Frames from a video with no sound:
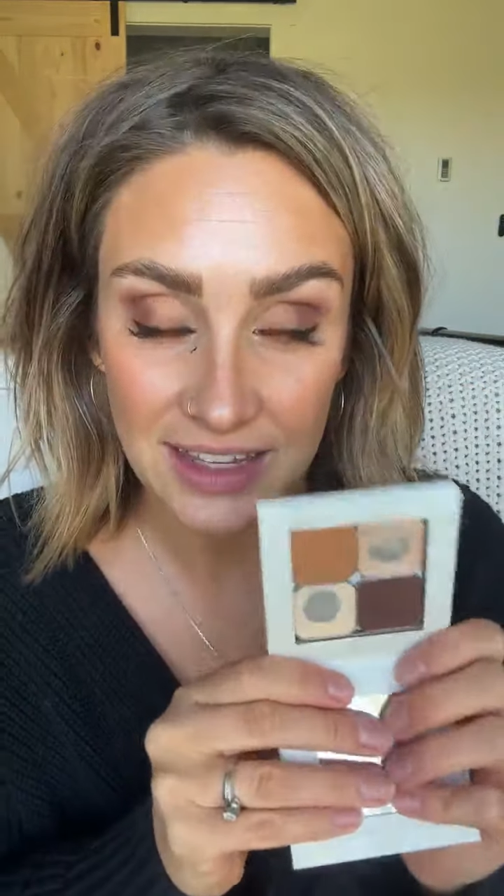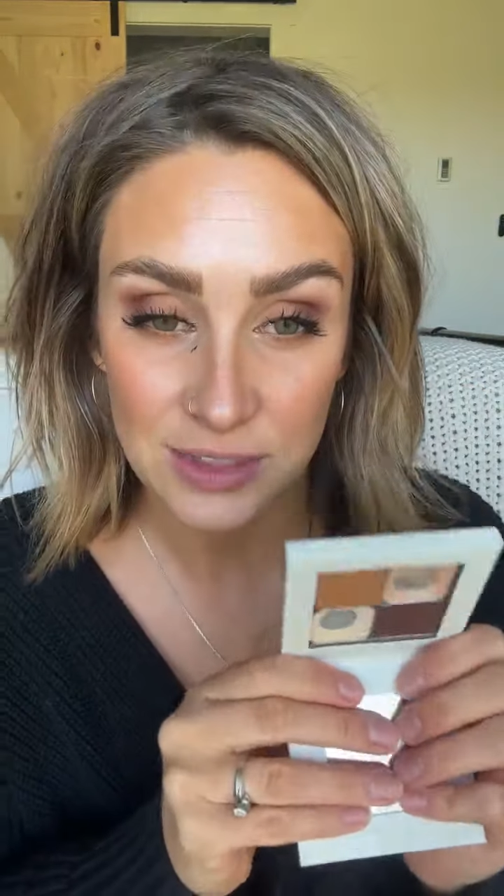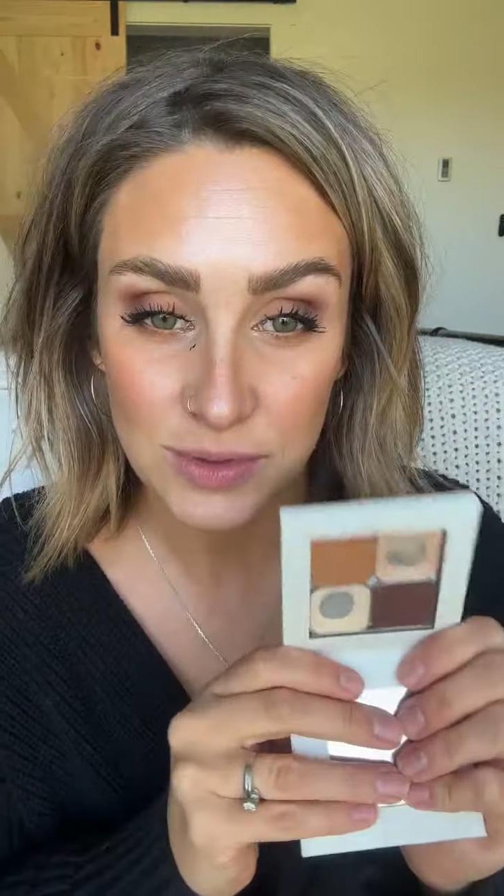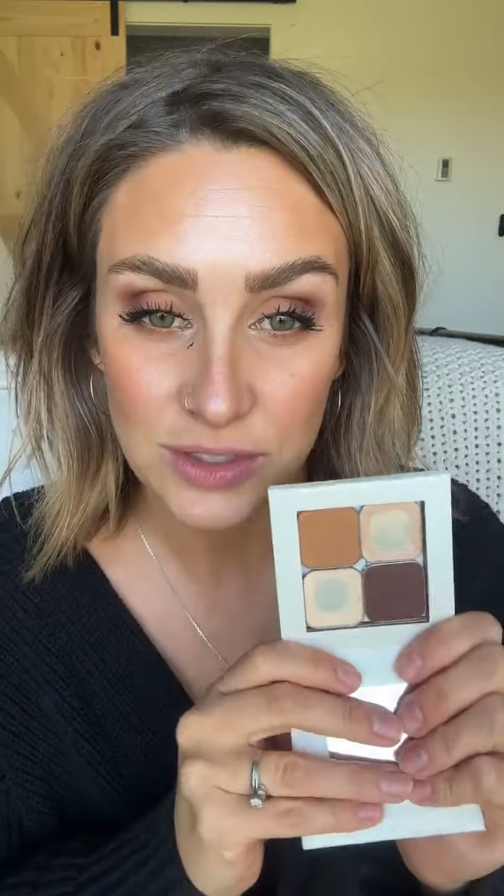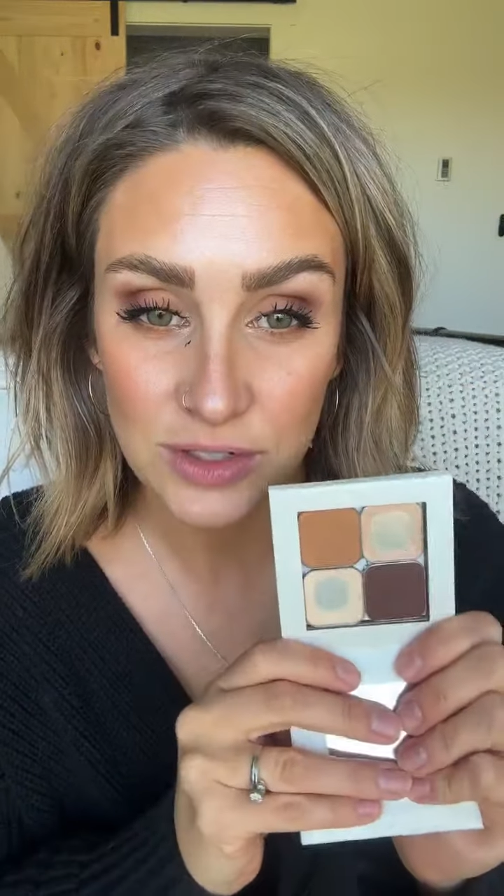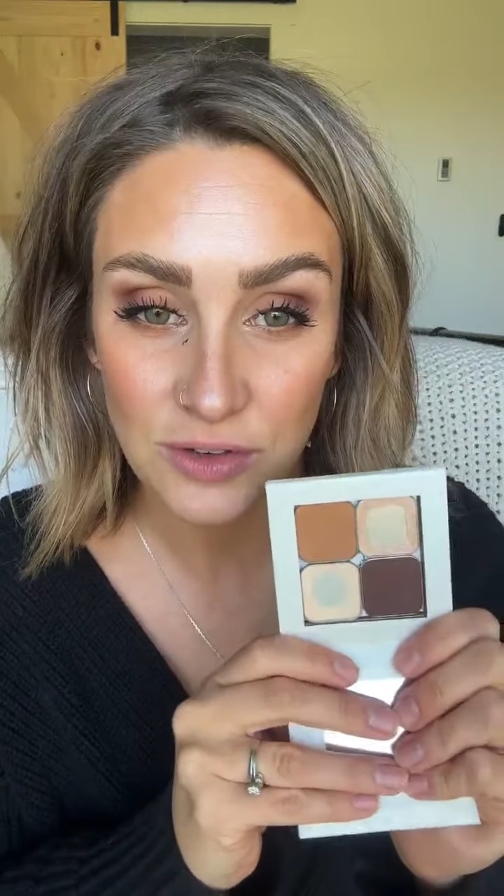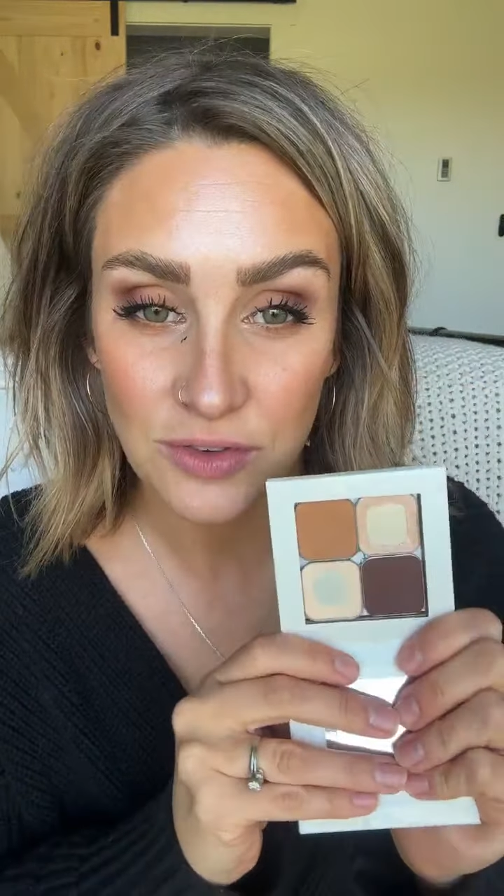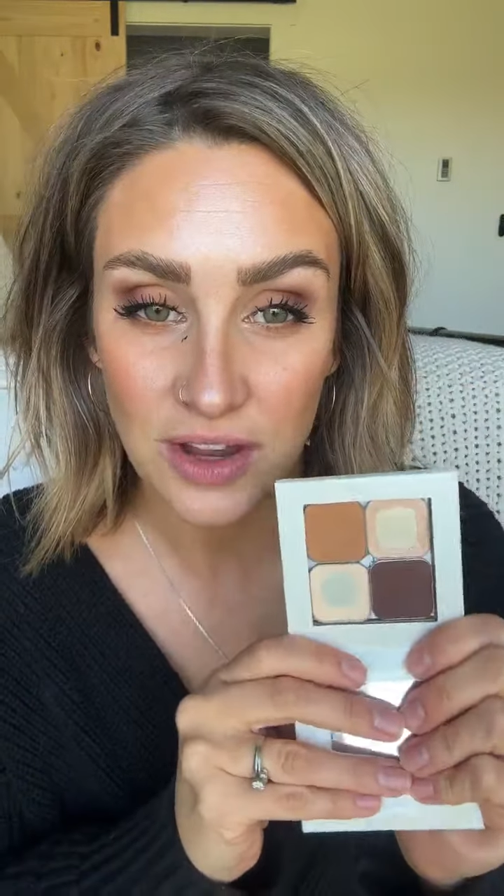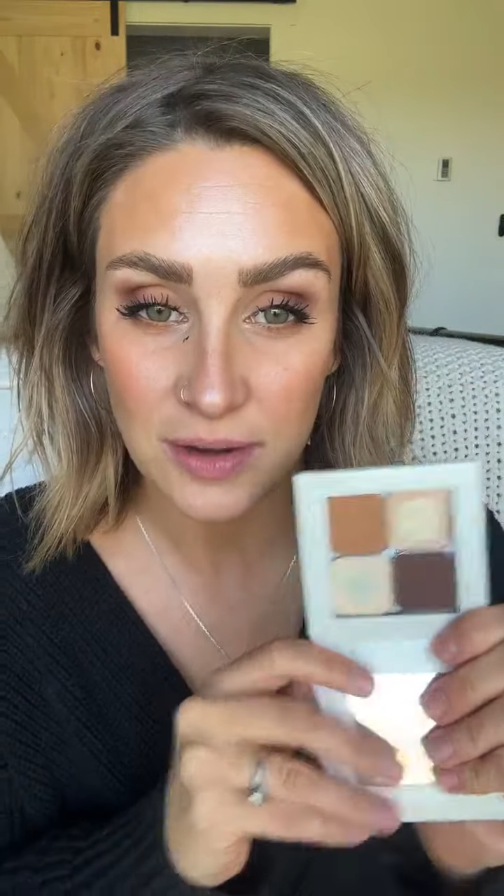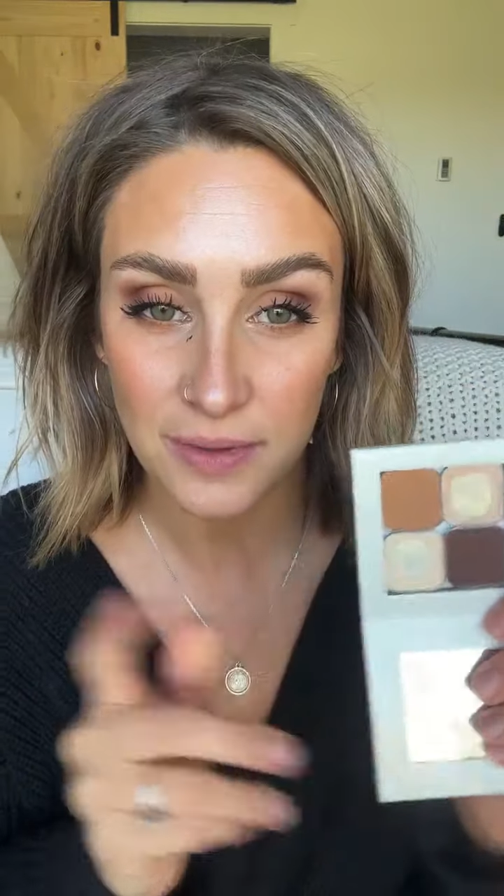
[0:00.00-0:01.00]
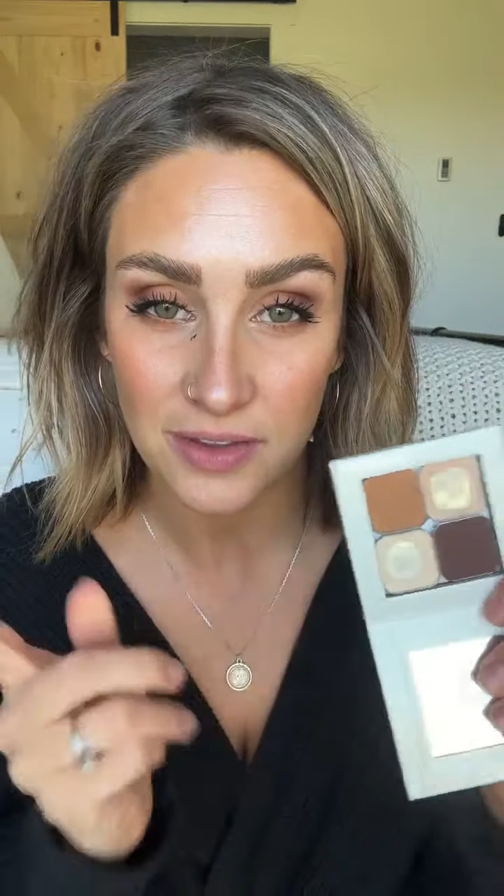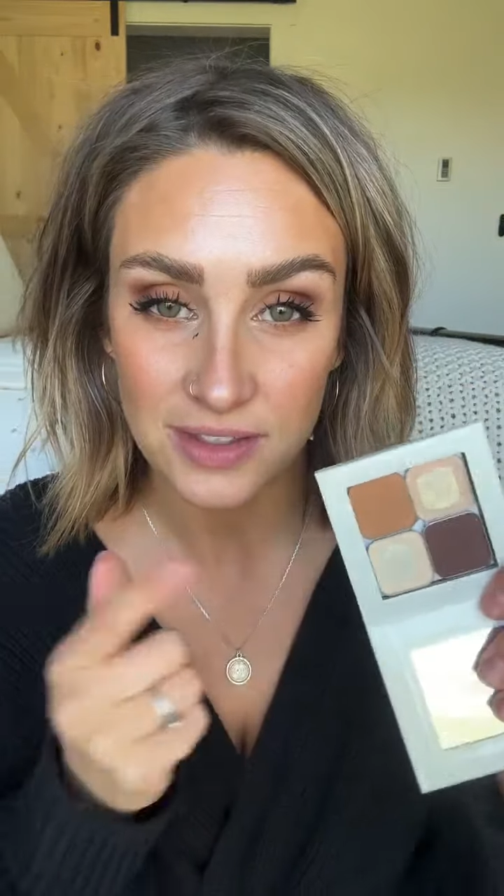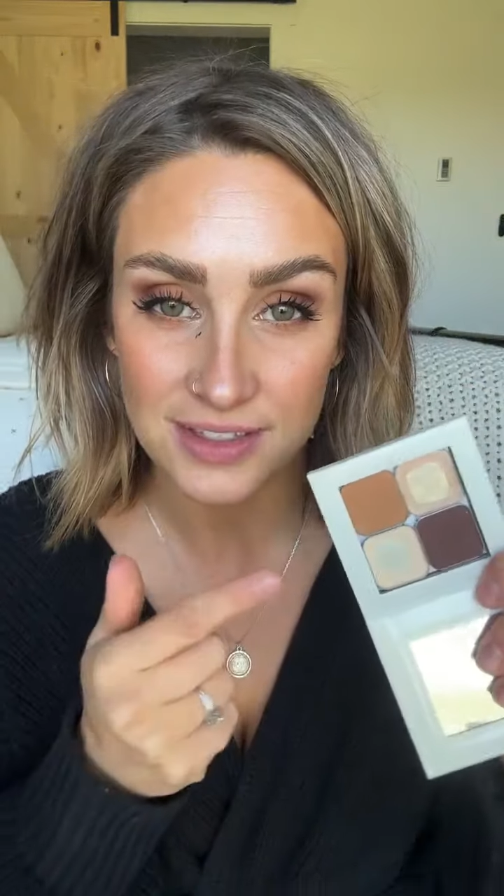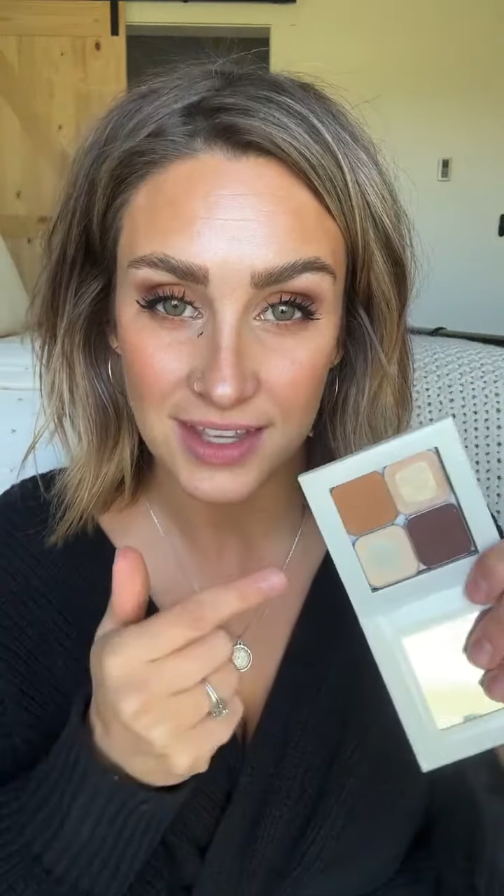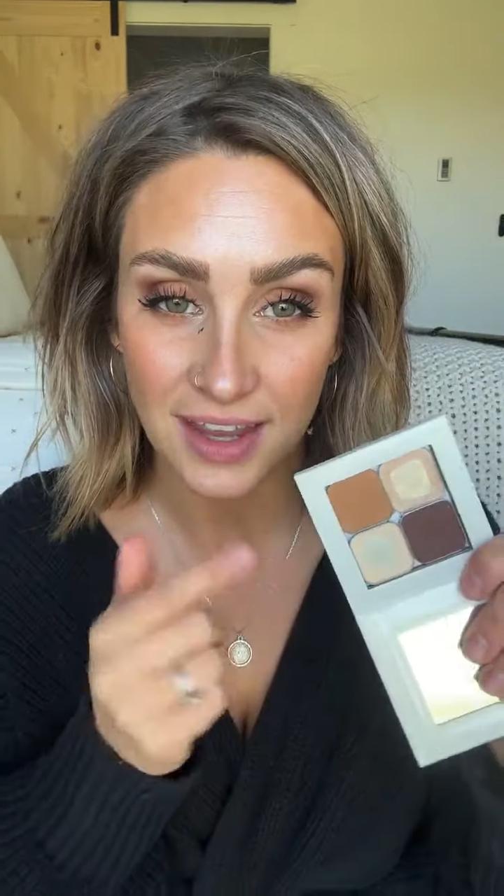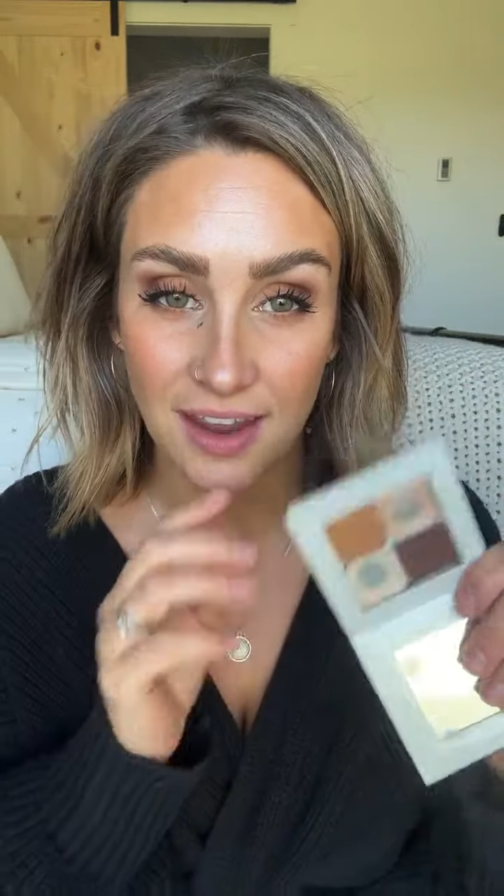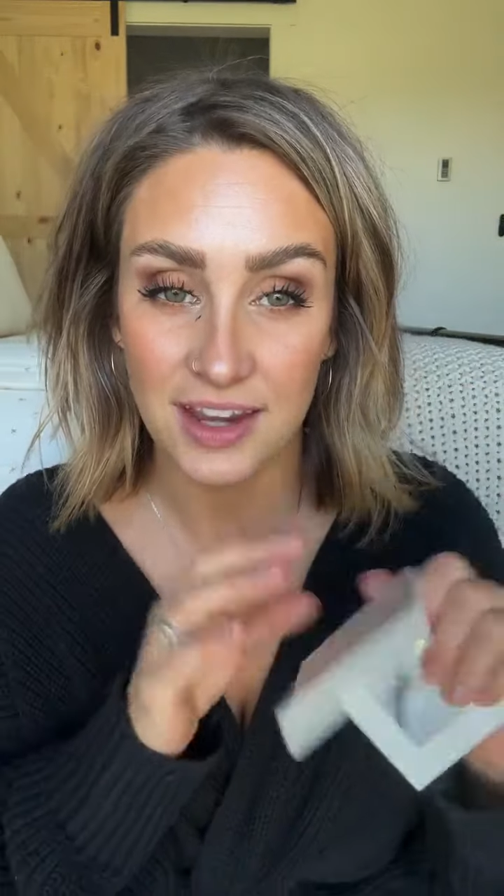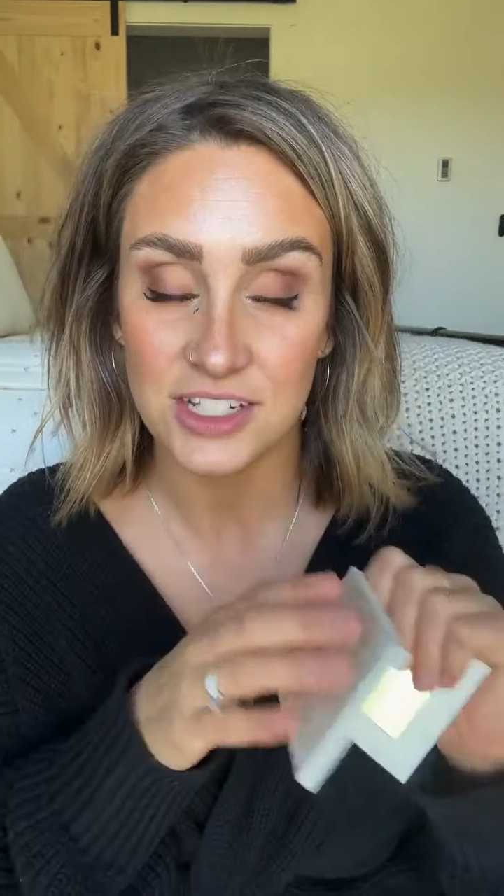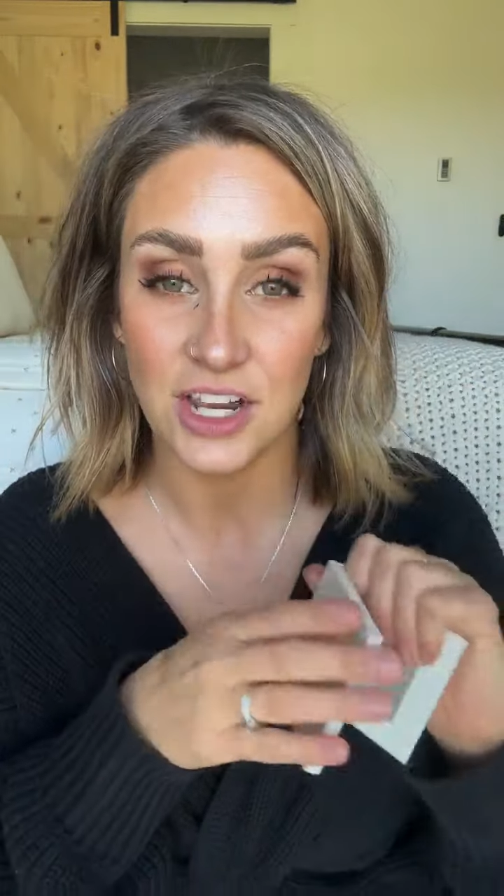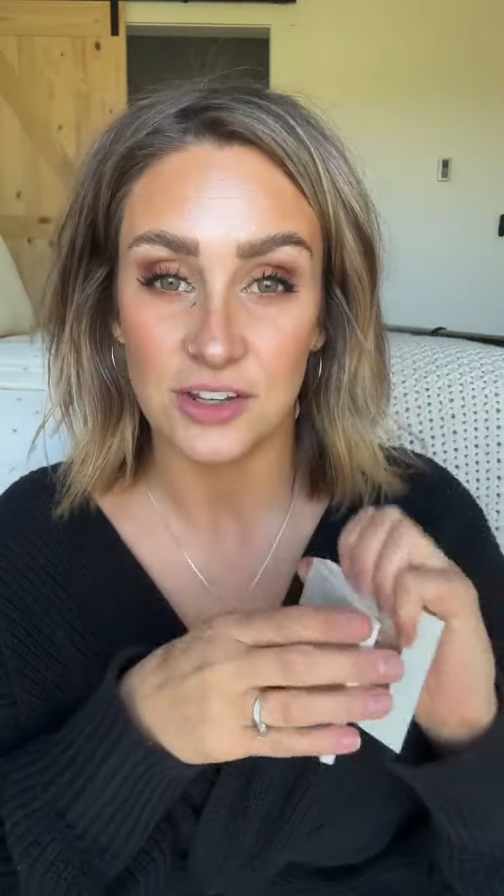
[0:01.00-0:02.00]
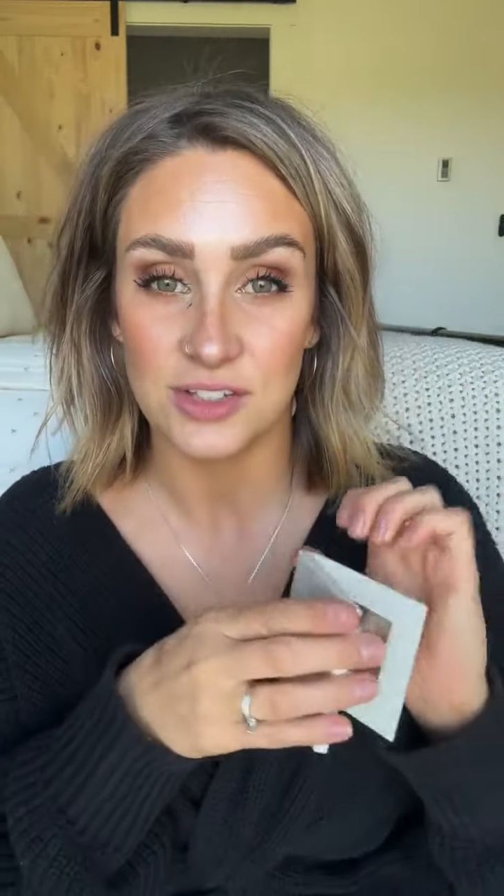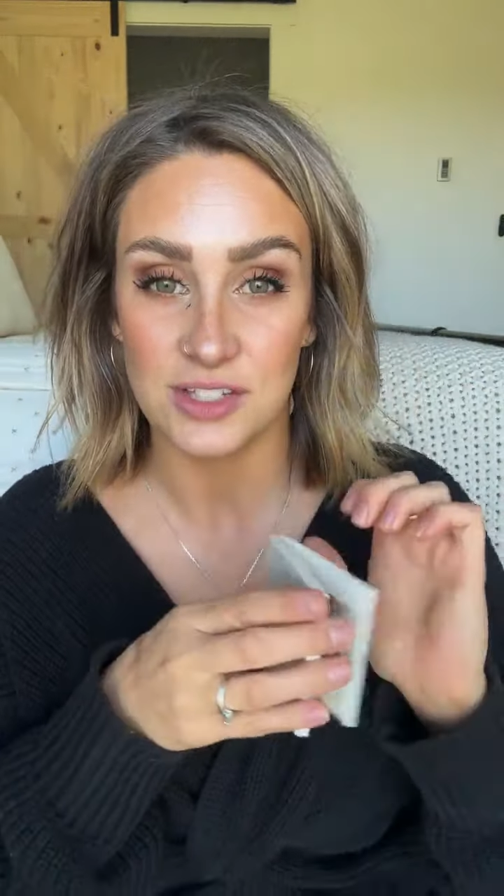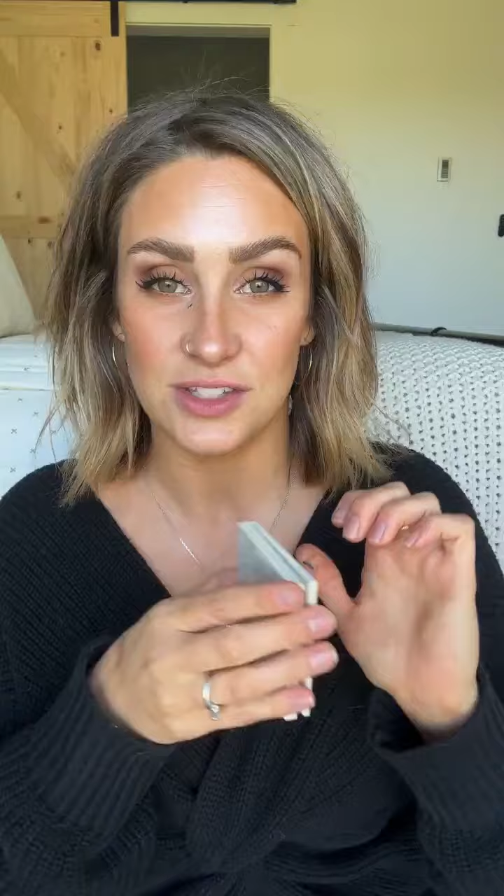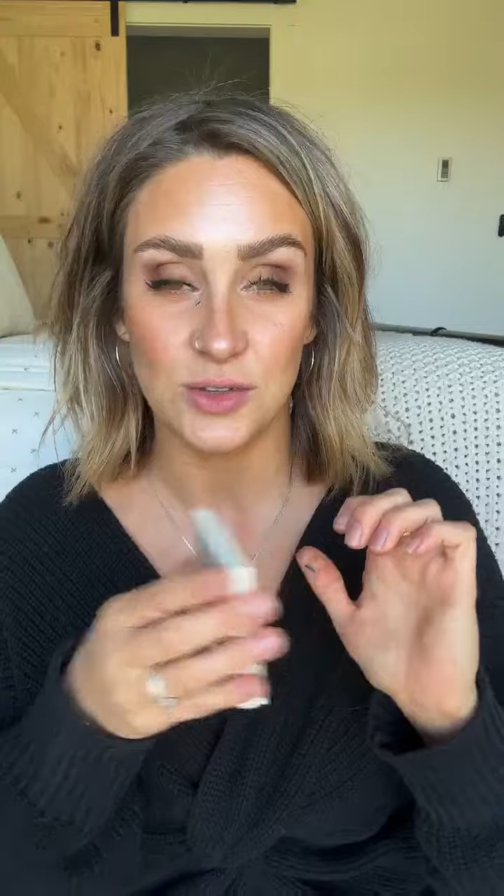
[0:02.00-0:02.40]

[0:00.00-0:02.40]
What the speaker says: that's what's so fun about the Seint eyeshadows is